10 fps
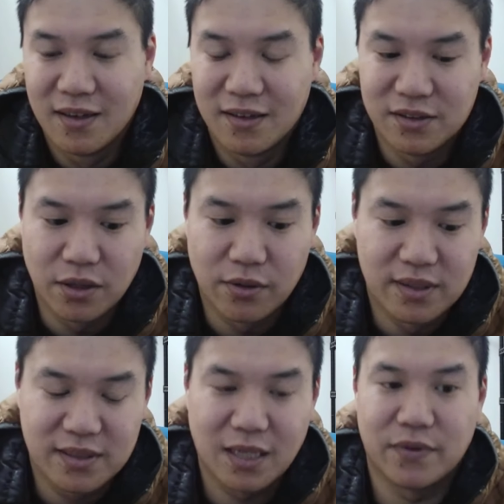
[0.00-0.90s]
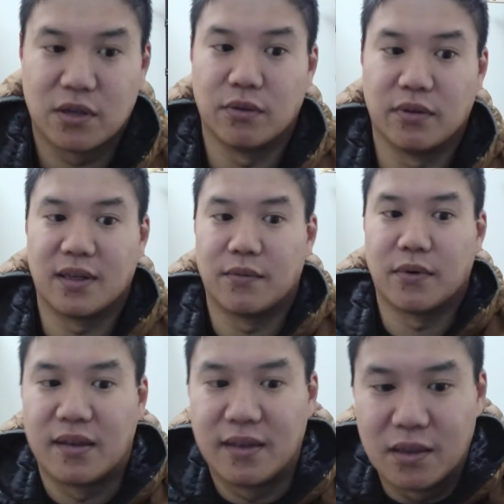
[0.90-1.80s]
So it's kind of a cool thing where
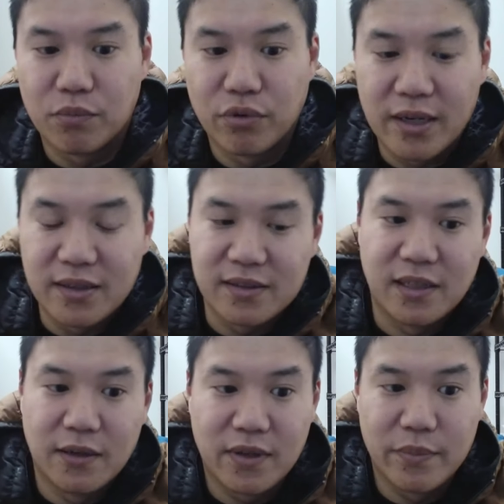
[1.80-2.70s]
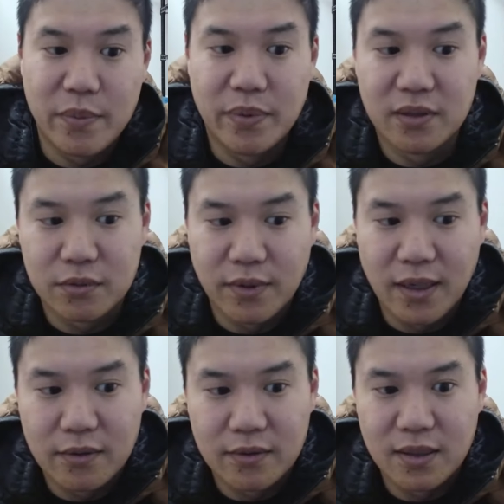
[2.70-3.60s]
I think the brand itself can be built
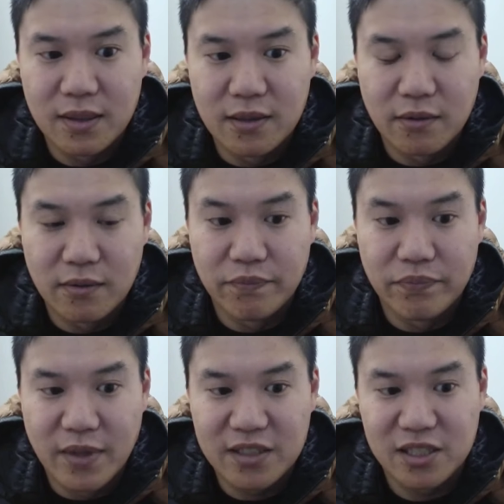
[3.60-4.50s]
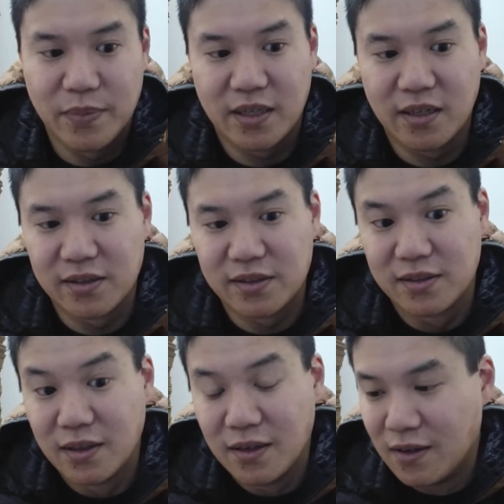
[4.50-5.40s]
around, not just because
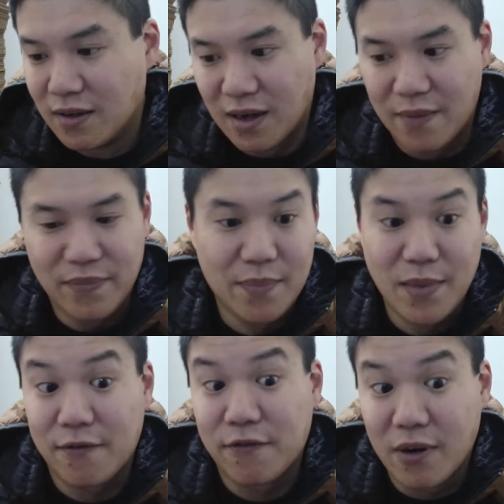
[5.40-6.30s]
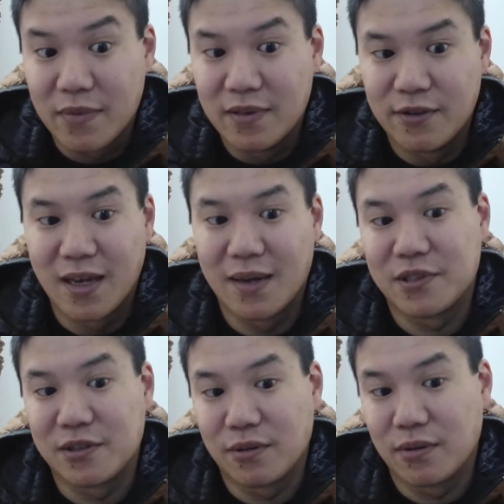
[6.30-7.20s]
I'm not from New
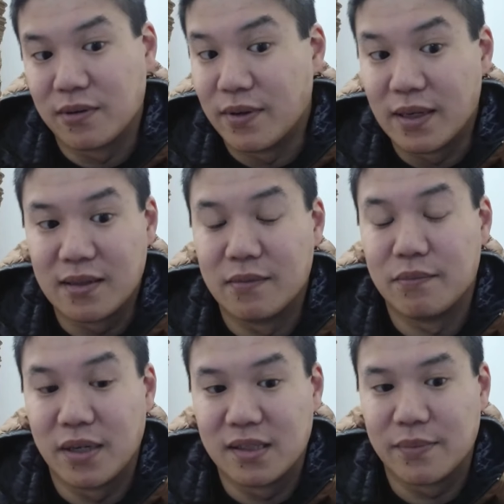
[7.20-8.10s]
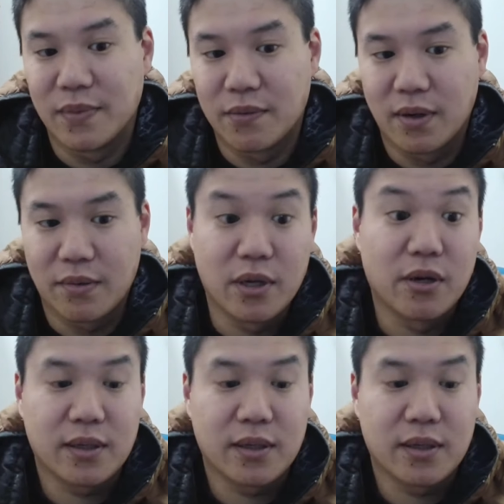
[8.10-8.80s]
Hampshire or New England, but it's something where we all